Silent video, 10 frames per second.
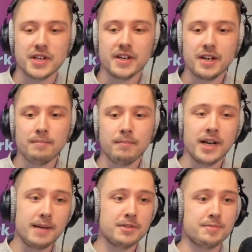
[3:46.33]
My name
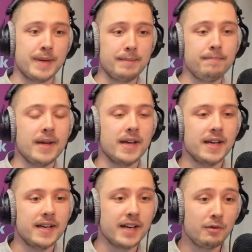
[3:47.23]
is Pim and
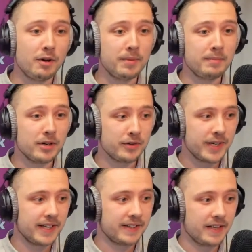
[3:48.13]
I will be
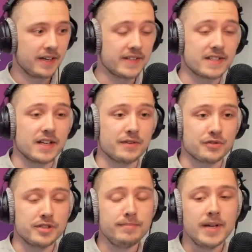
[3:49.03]
moderating this live
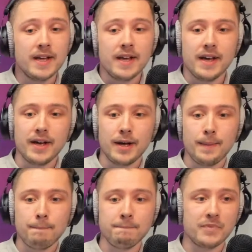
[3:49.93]
stream.
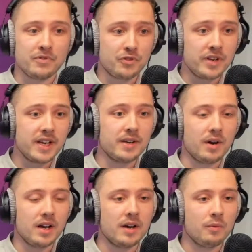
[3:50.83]

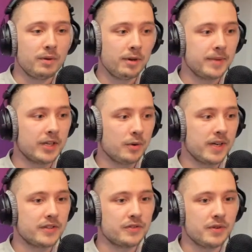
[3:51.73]
Today we will be
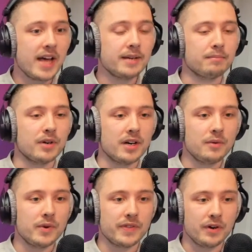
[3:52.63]
going to Edinburgh
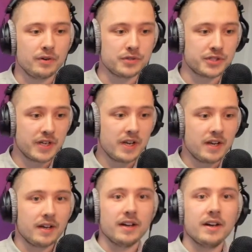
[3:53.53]
with
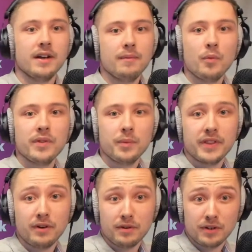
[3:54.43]

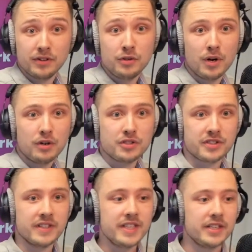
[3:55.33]
our new
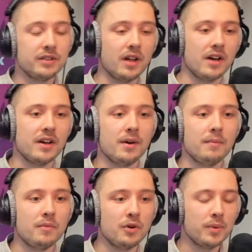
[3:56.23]
host Neil,
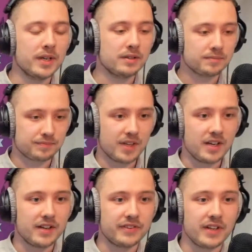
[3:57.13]
who will
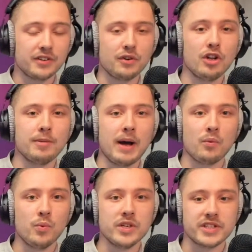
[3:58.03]
tell us all
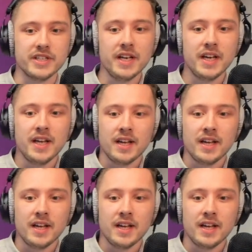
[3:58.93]
about whiskey.